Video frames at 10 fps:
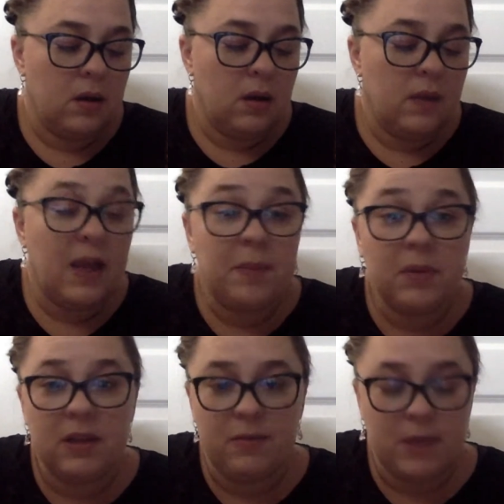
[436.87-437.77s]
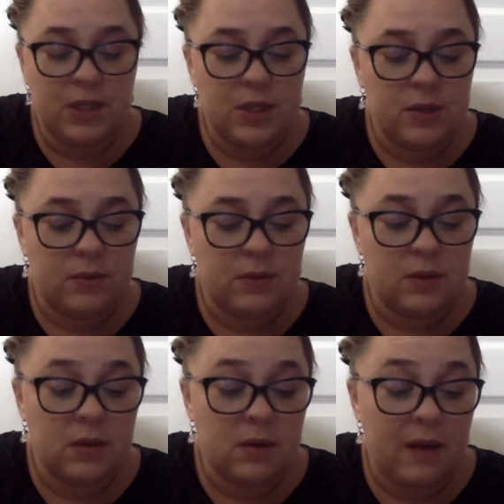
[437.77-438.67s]
They'd believe me too.
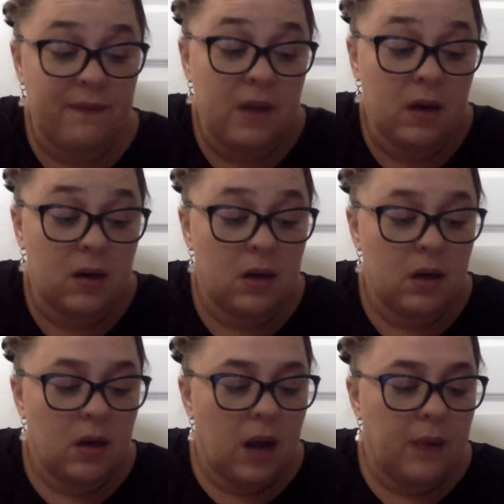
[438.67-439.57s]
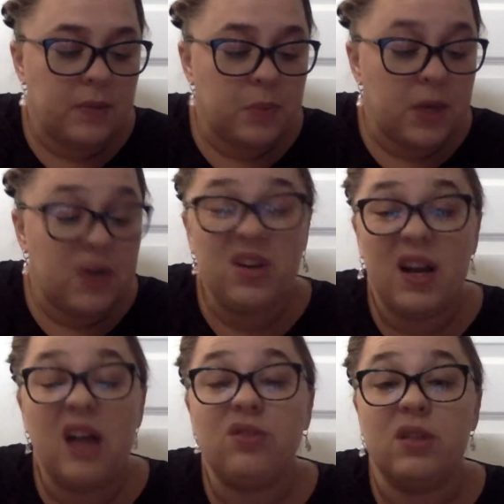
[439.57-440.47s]
So I figured I was a pretty good
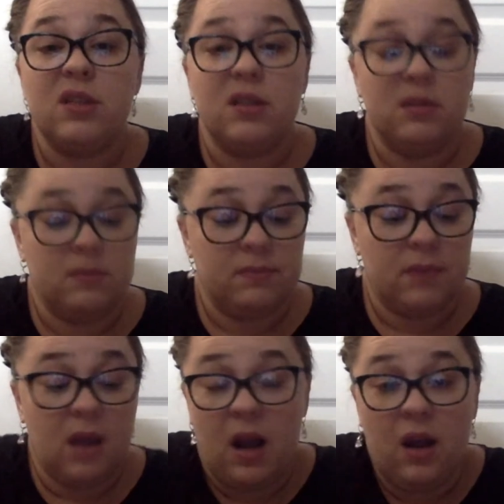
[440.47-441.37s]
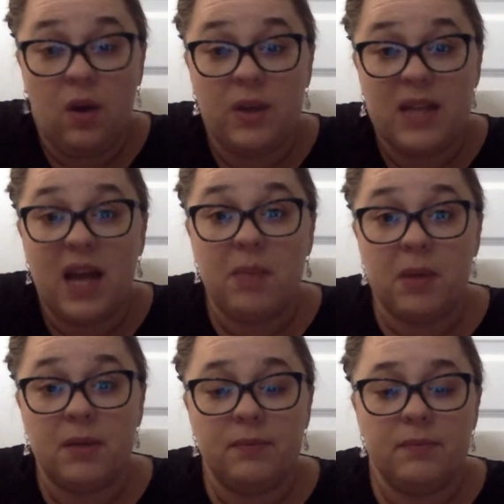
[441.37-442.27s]
actress, and I always had
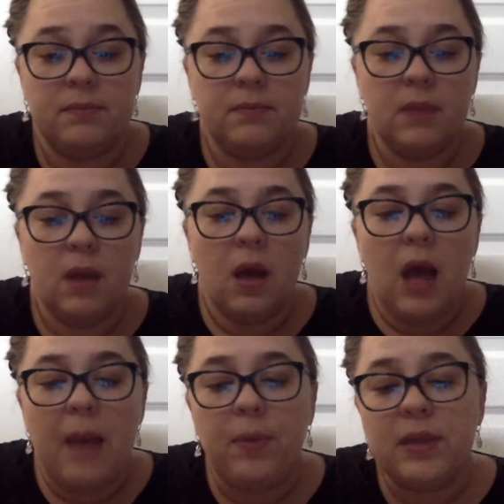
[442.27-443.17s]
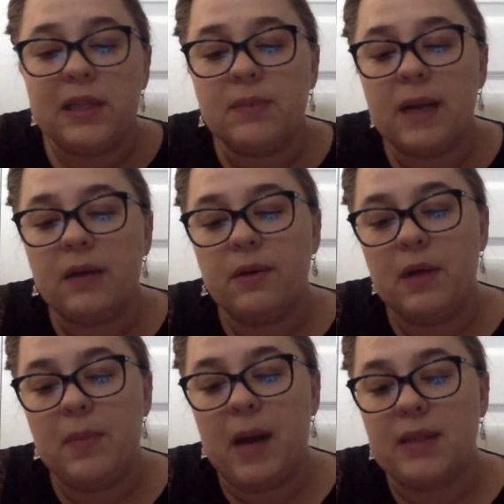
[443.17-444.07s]
been. I pulled out the
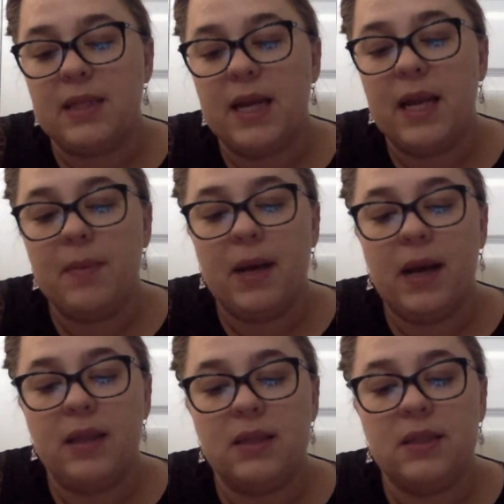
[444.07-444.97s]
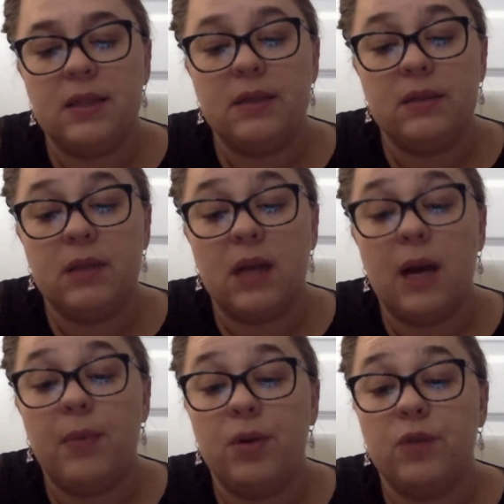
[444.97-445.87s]
macaroni box and hid it behind the cereal in the
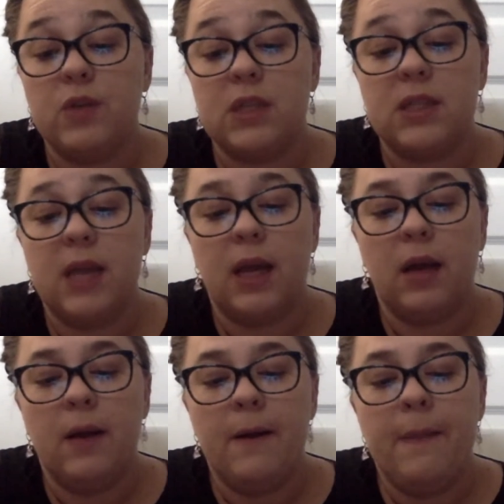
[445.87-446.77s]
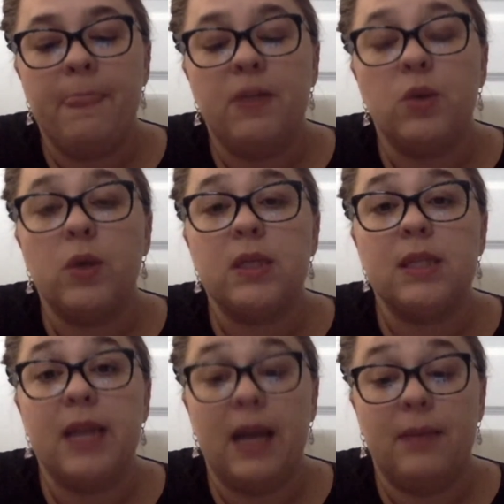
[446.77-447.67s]
cupboard over the sink. The door
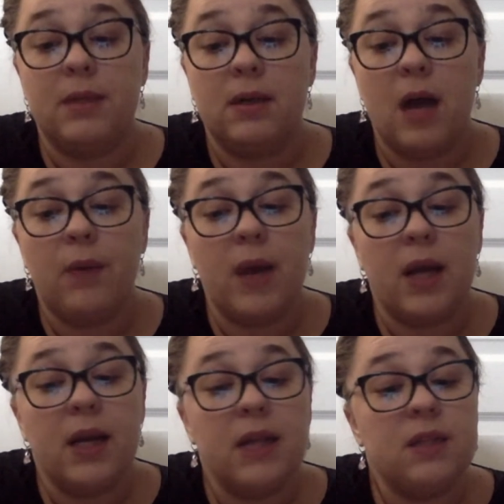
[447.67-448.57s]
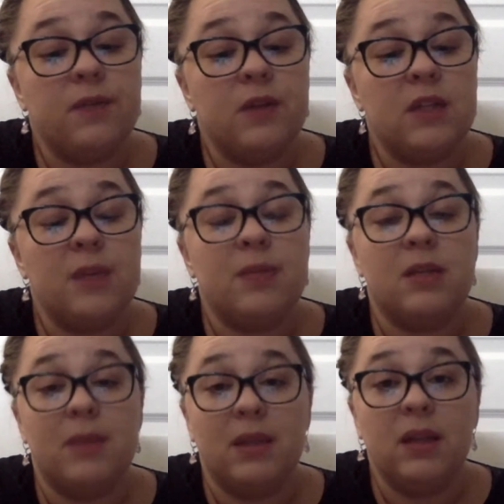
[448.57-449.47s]
slammed. I recognized the footsteps as
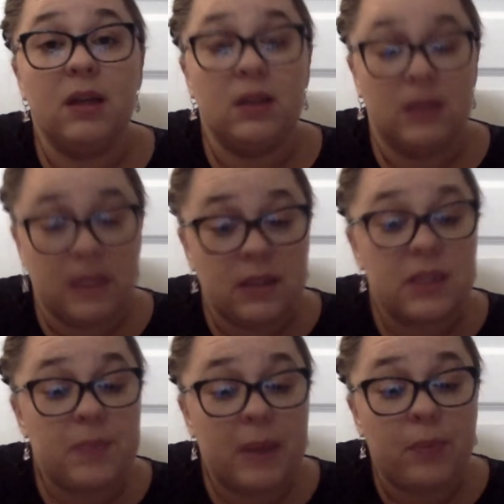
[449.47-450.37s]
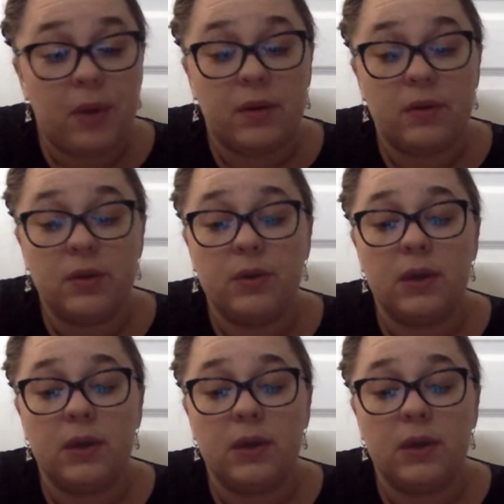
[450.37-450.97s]
my littlest big brother, Luke.